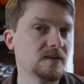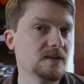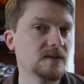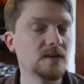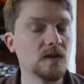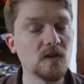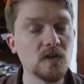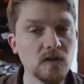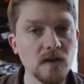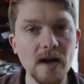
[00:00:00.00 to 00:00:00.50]

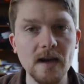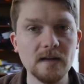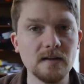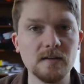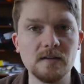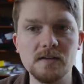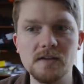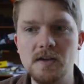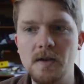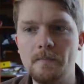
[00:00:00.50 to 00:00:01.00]
its
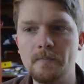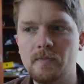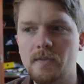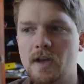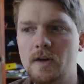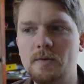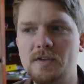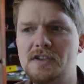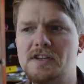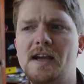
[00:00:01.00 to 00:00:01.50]
detractors
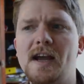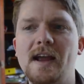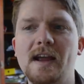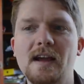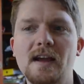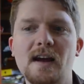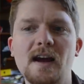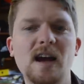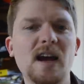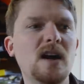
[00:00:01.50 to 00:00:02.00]
who would say,